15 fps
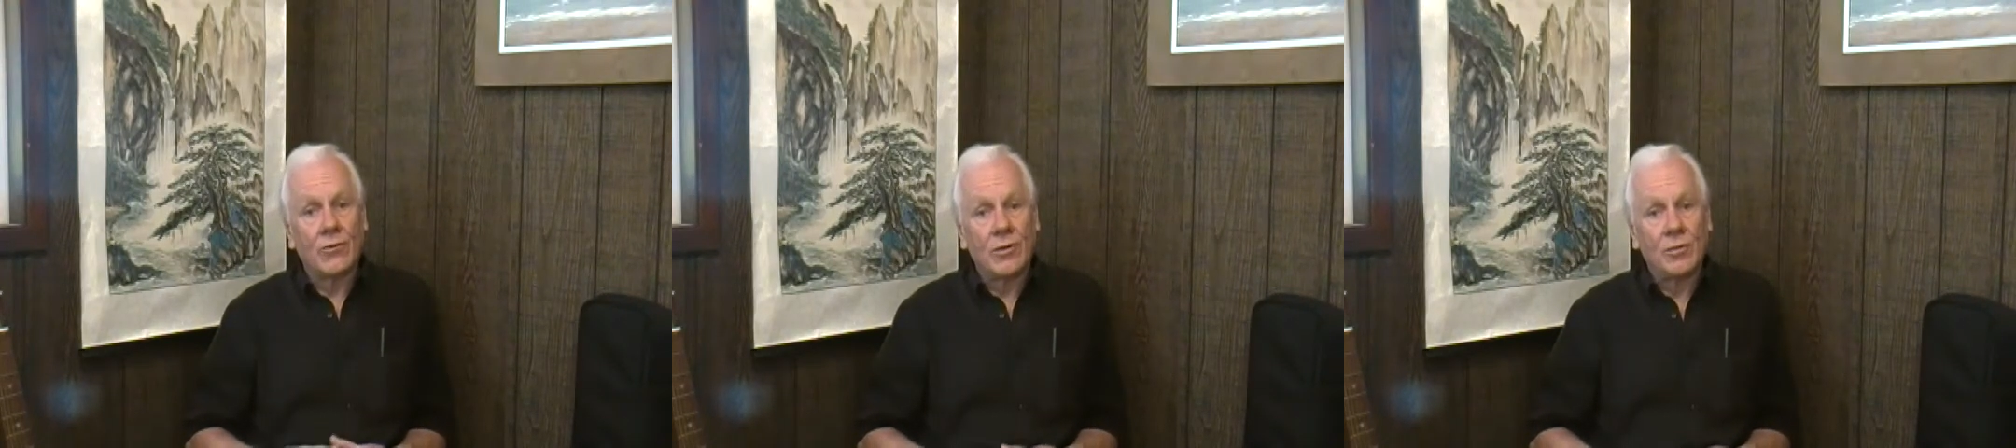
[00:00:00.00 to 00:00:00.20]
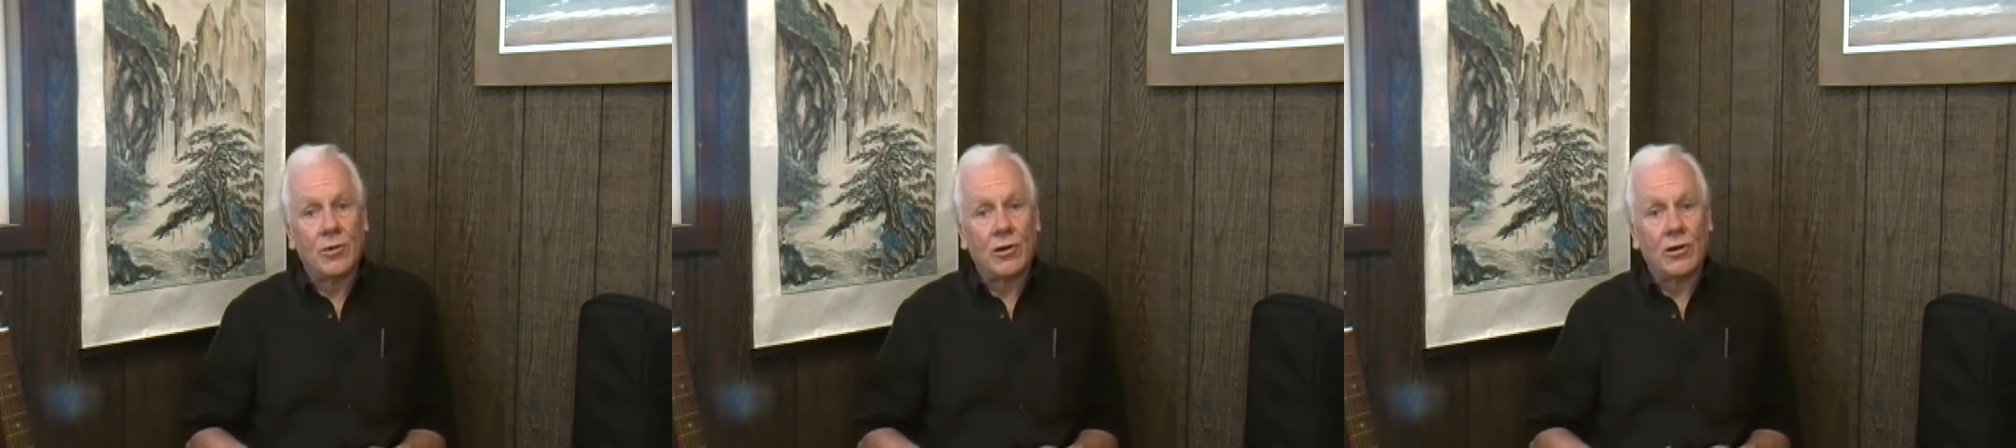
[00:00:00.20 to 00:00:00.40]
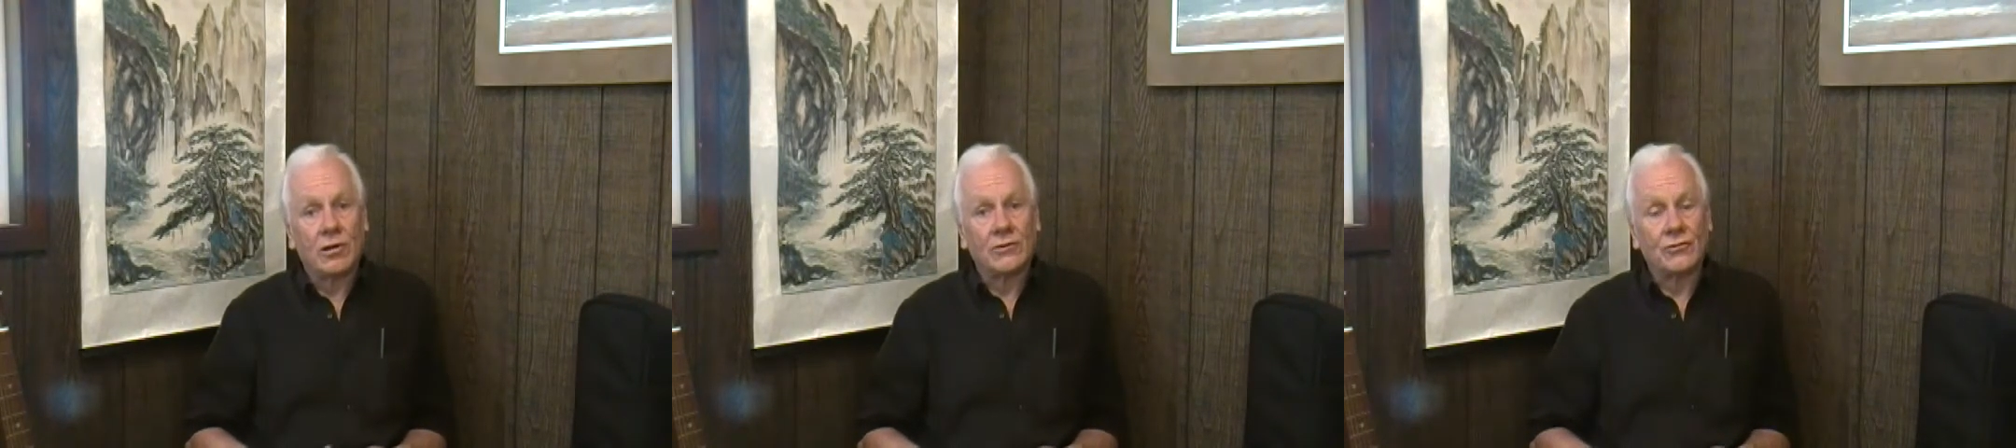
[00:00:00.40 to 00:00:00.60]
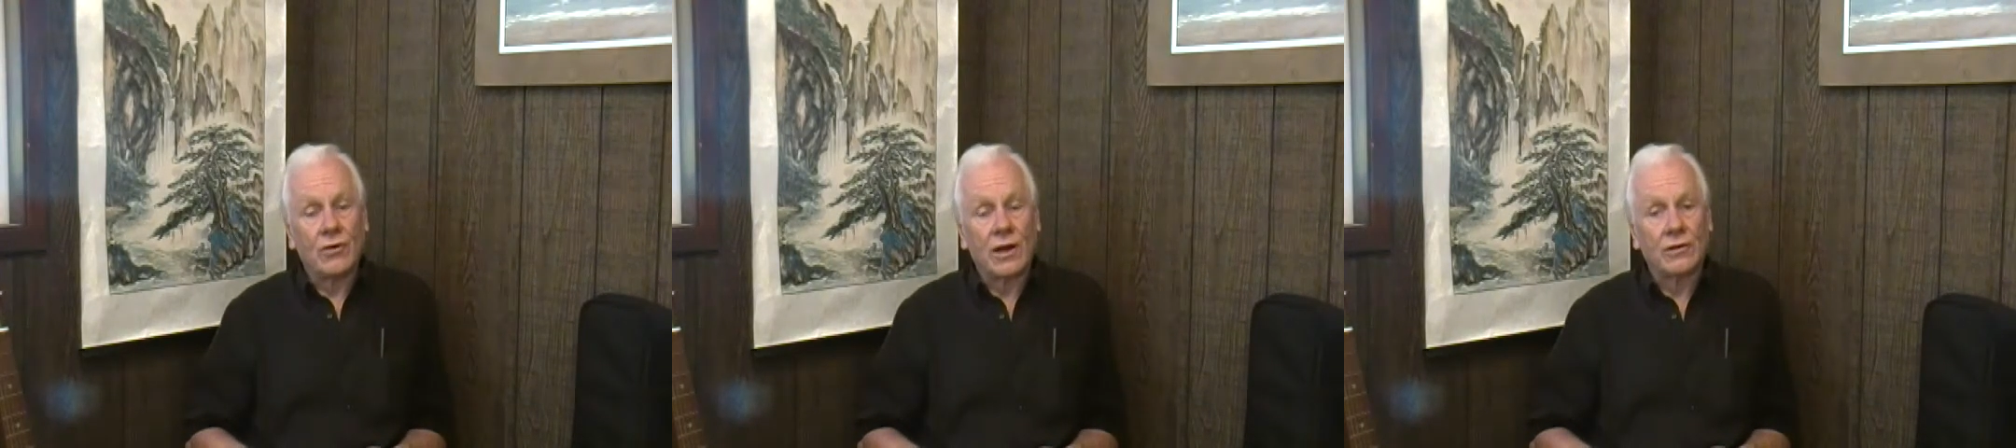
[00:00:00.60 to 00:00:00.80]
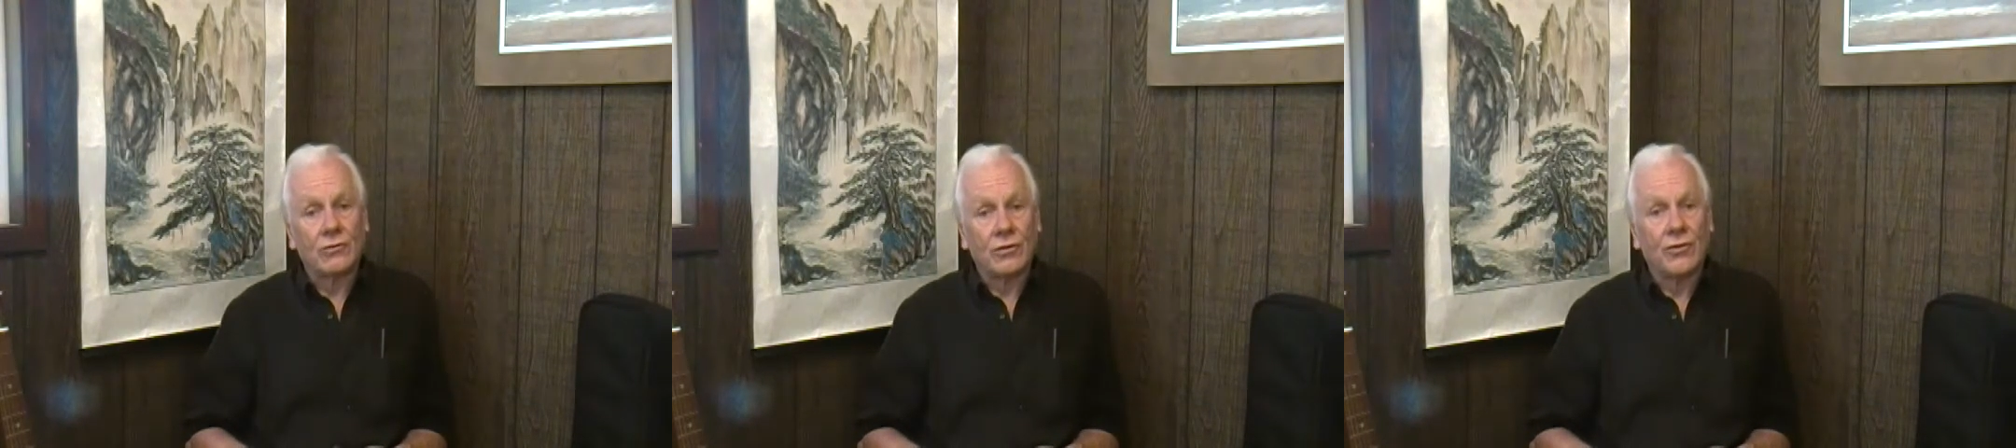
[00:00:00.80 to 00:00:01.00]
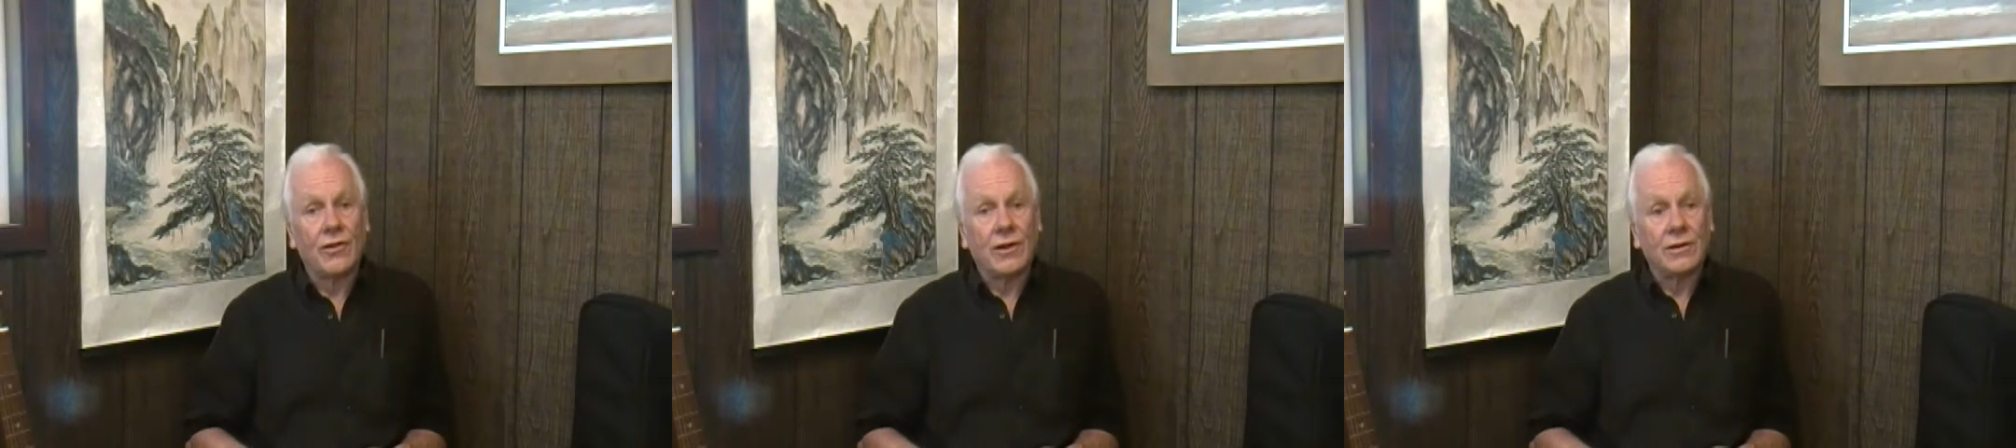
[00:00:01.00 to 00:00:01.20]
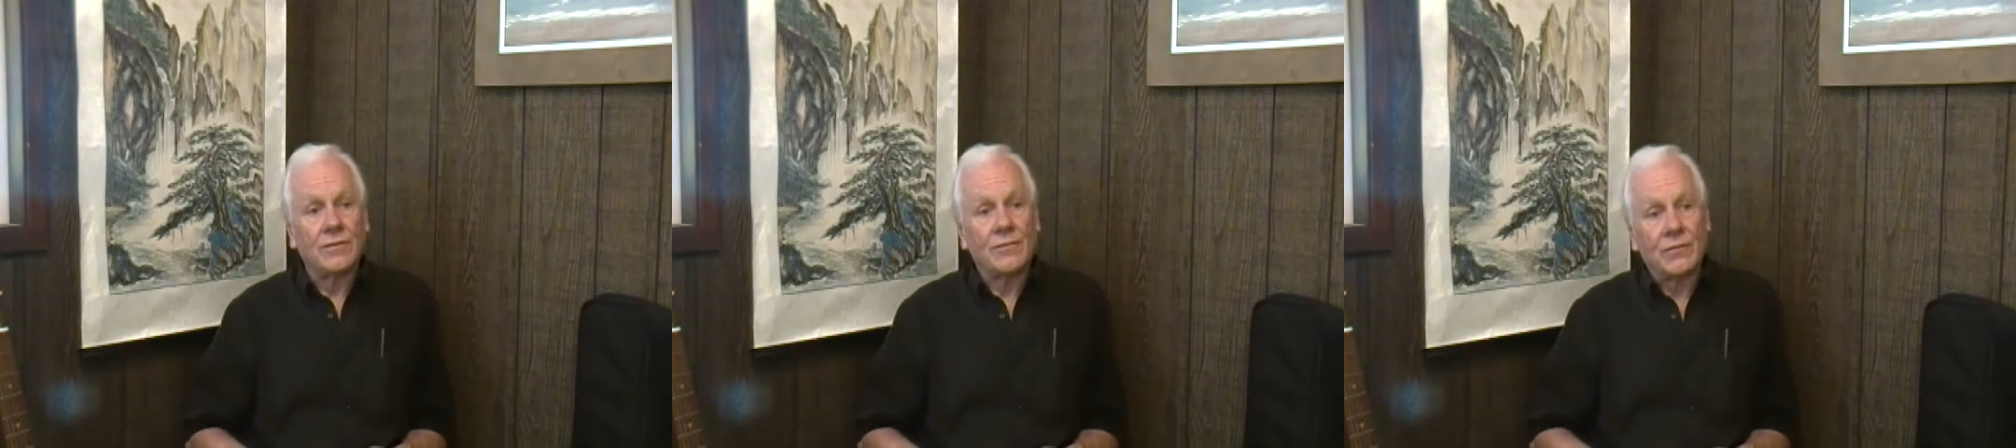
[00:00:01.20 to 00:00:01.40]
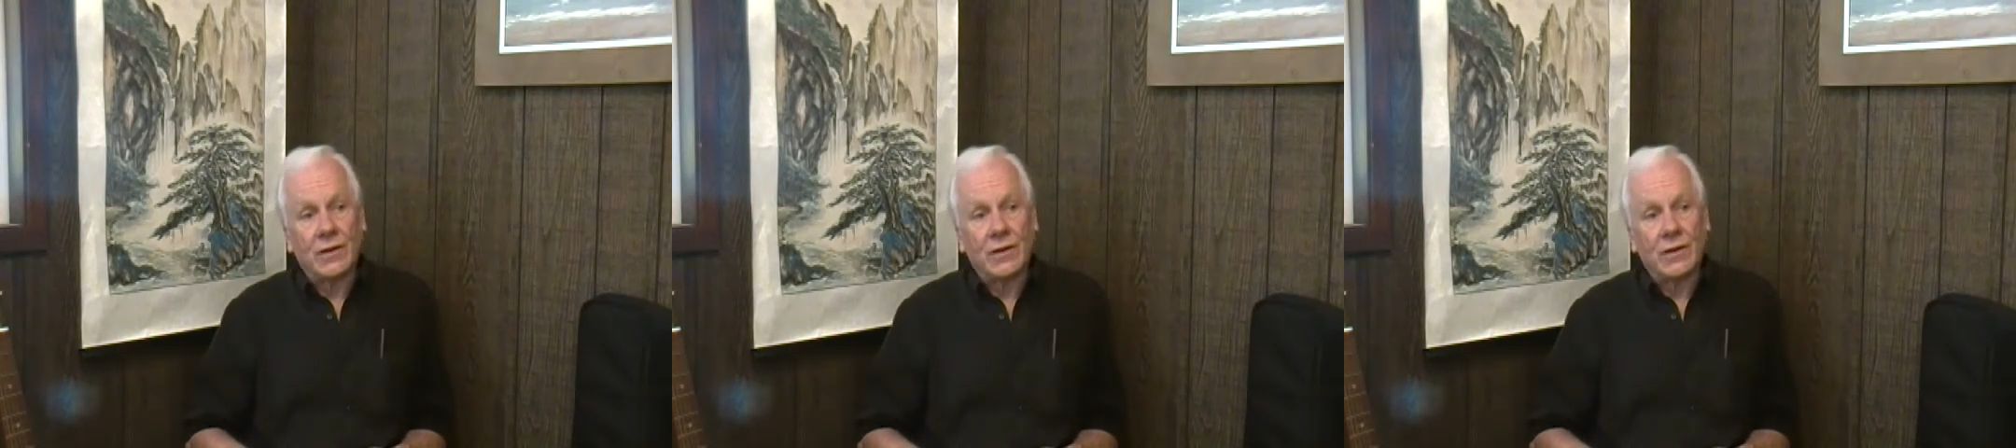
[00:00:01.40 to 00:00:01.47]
ball and ran with it,